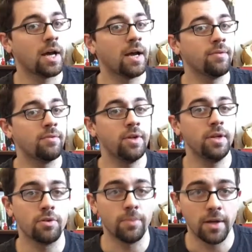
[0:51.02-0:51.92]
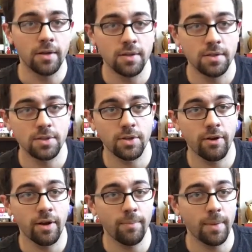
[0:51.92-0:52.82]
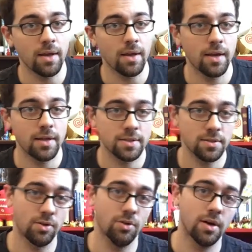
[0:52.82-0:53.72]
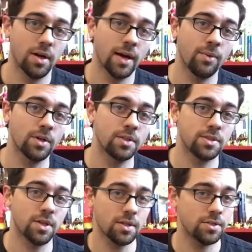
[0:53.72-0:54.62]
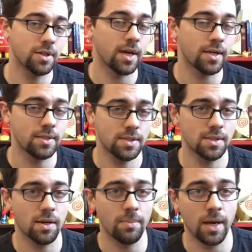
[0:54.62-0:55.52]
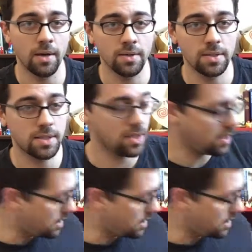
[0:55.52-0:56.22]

I have a video to make. So here I am making it. So I wanted to talk to you guys about